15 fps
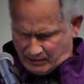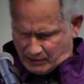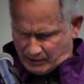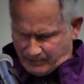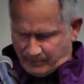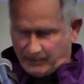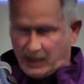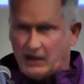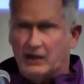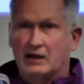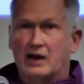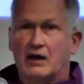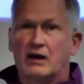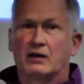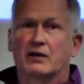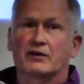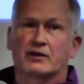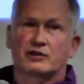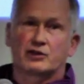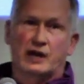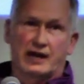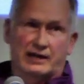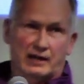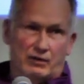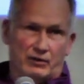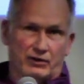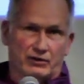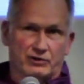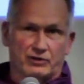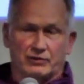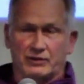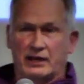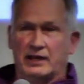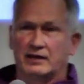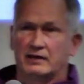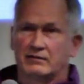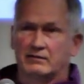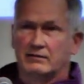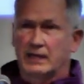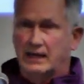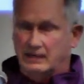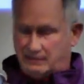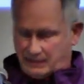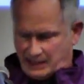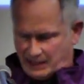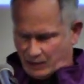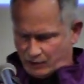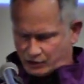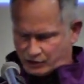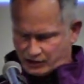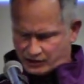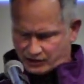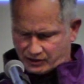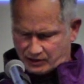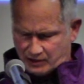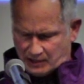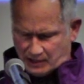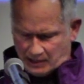But all of the track owners that host us,